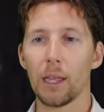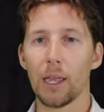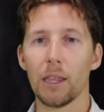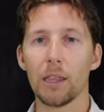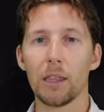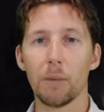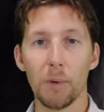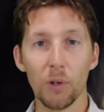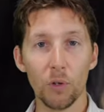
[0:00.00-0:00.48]

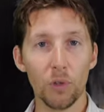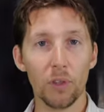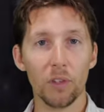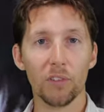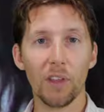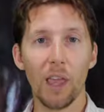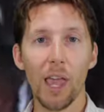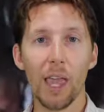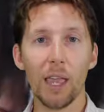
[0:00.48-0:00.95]
in the middle of the
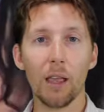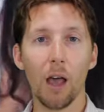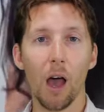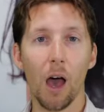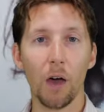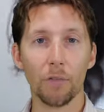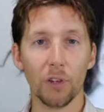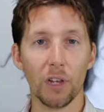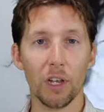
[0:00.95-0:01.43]
day
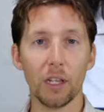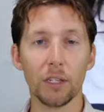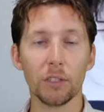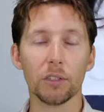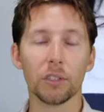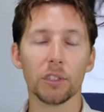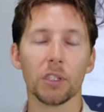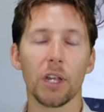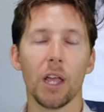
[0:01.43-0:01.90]
after
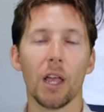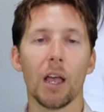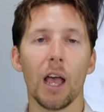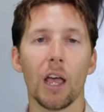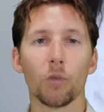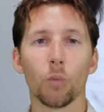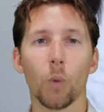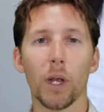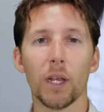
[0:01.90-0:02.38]
lunch,
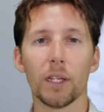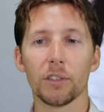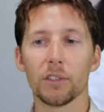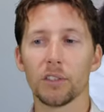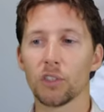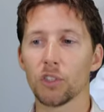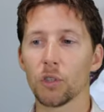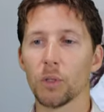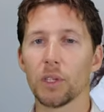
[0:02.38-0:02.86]
as well
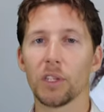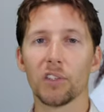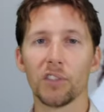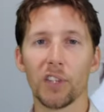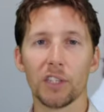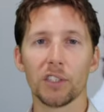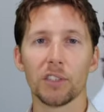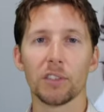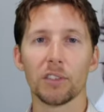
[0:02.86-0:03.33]
as during the
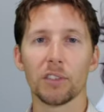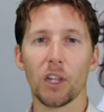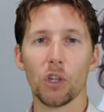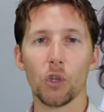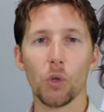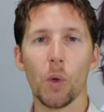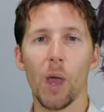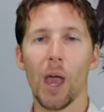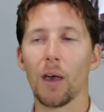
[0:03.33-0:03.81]
sessions that
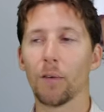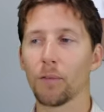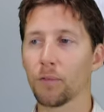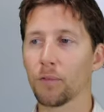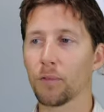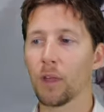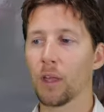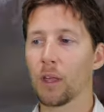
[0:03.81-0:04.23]
you have